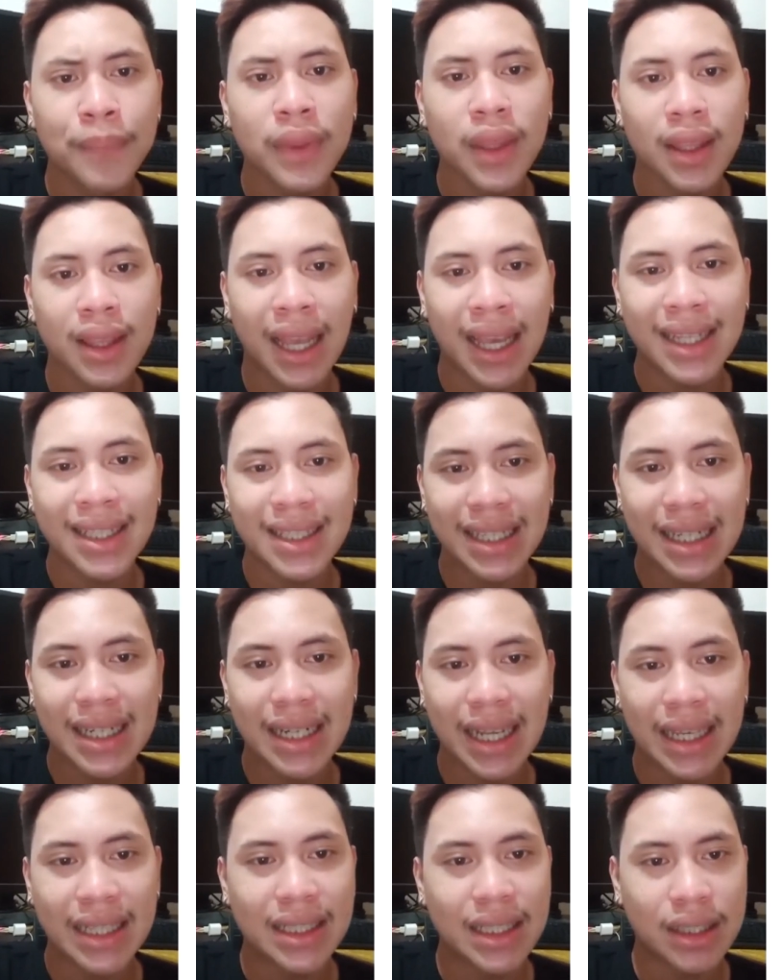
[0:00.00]

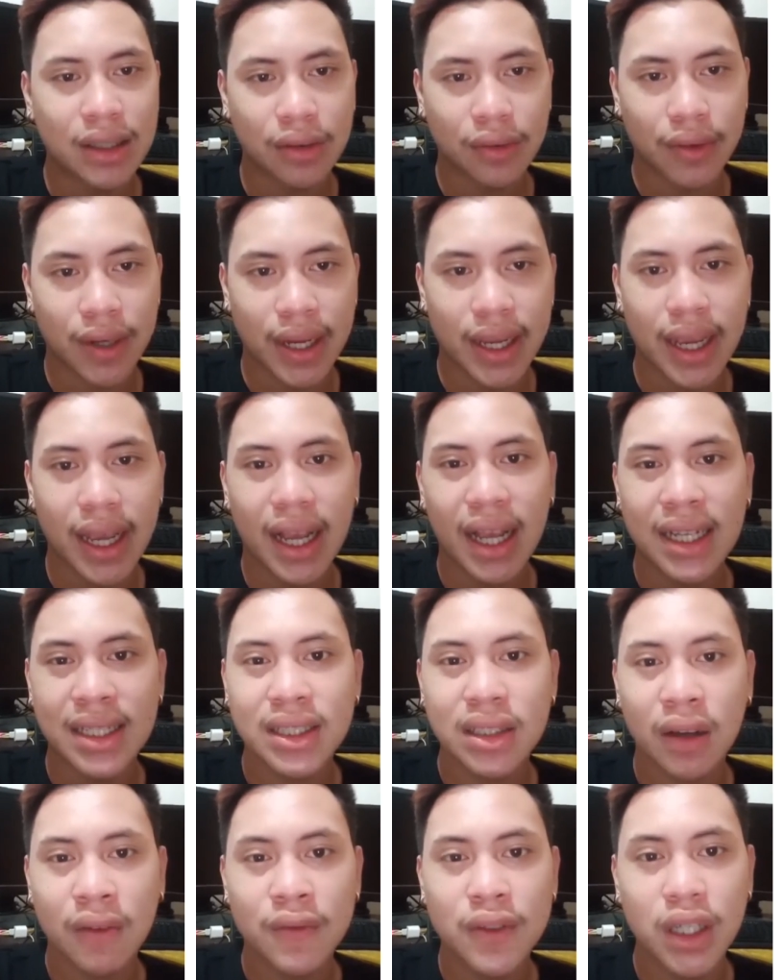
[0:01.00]
1983. As
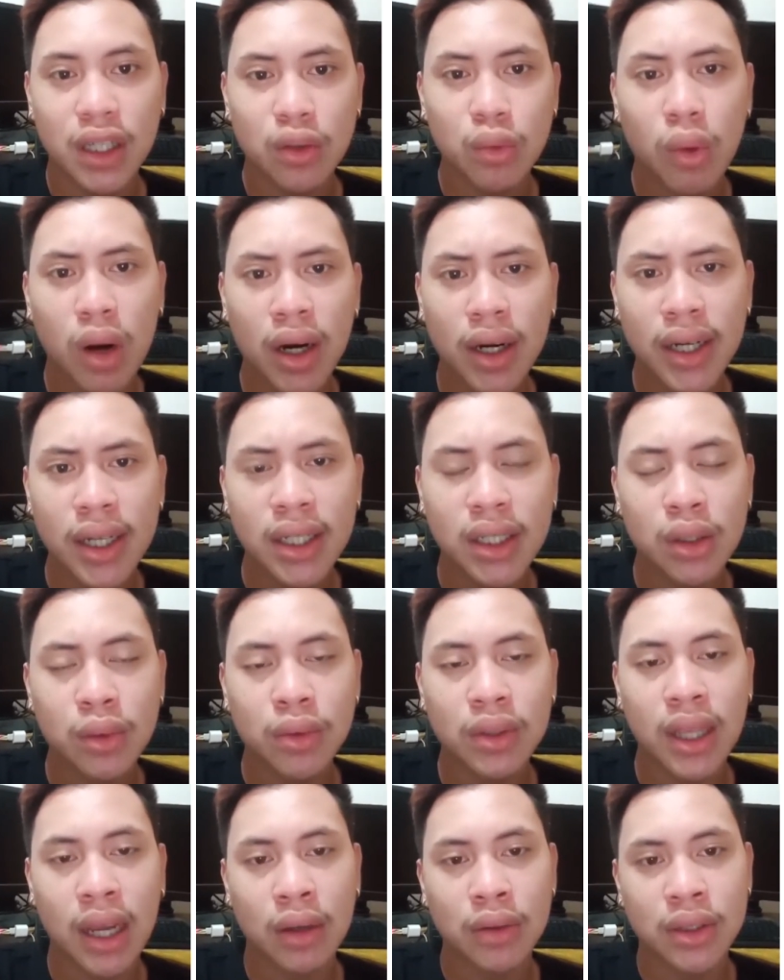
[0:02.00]
of January
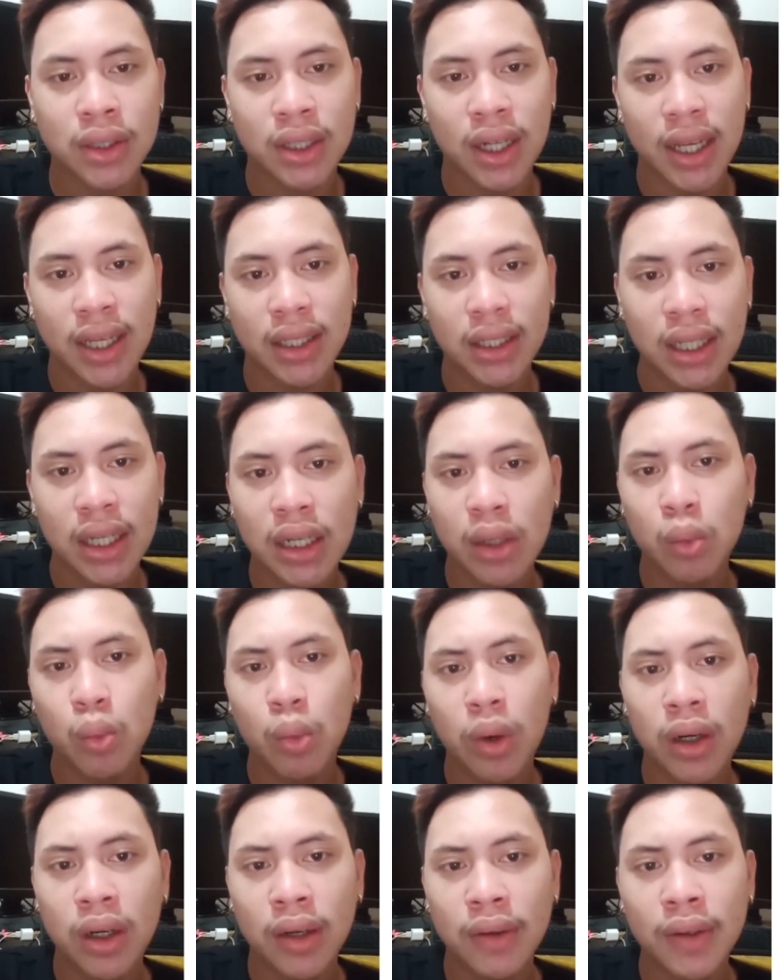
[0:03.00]
2018,
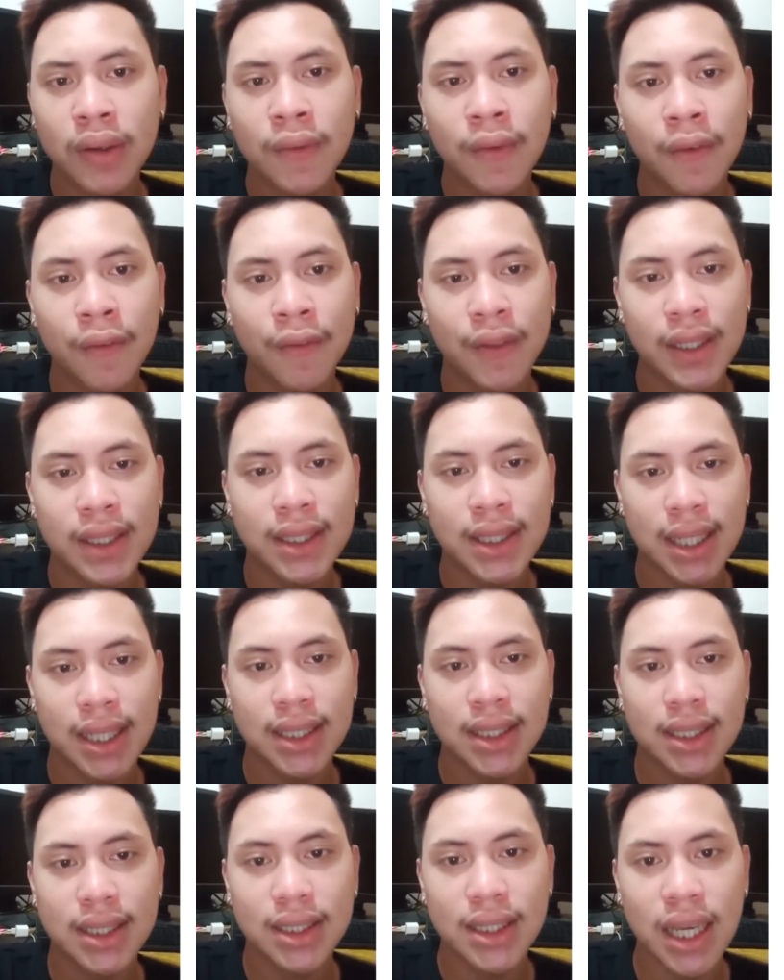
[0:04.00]
156
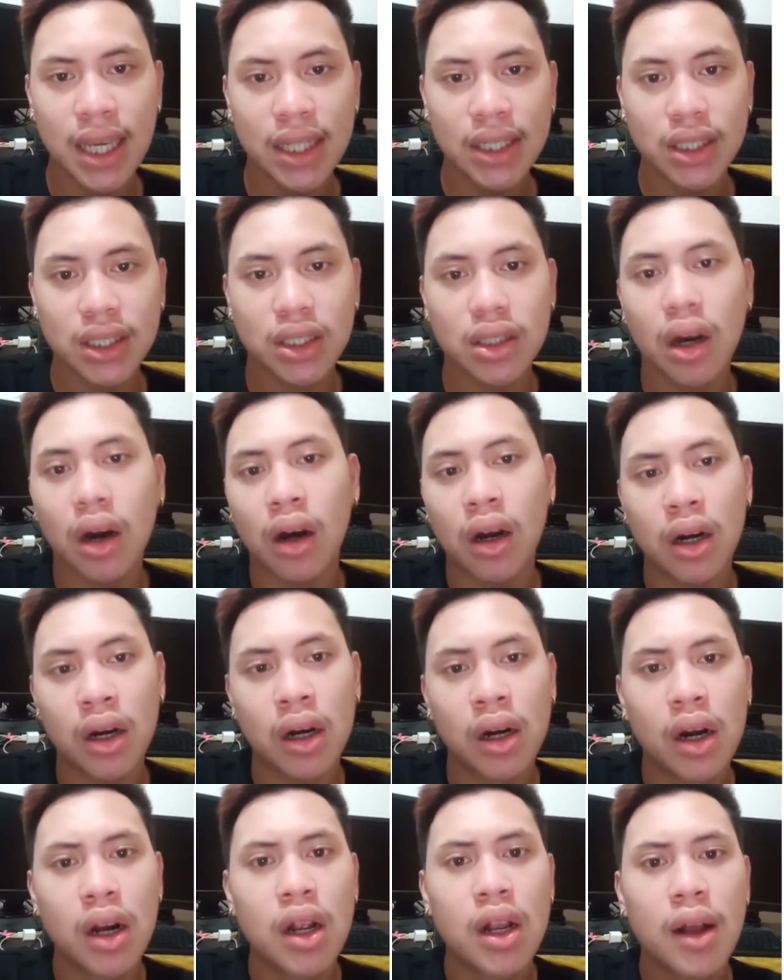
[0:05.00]
states
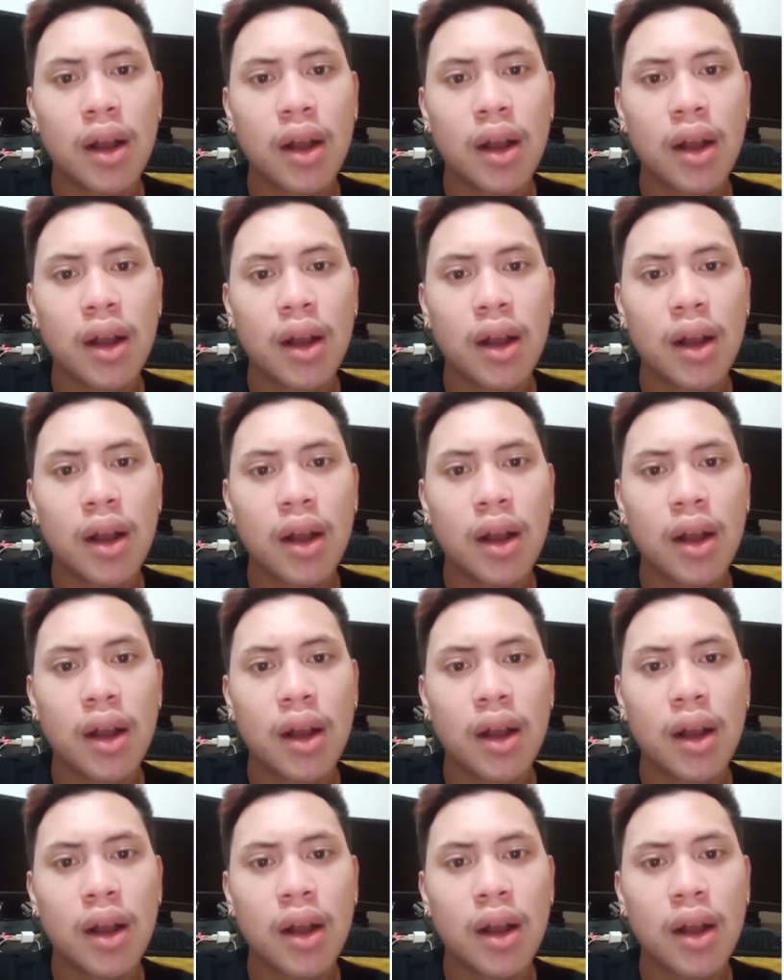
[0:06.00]
are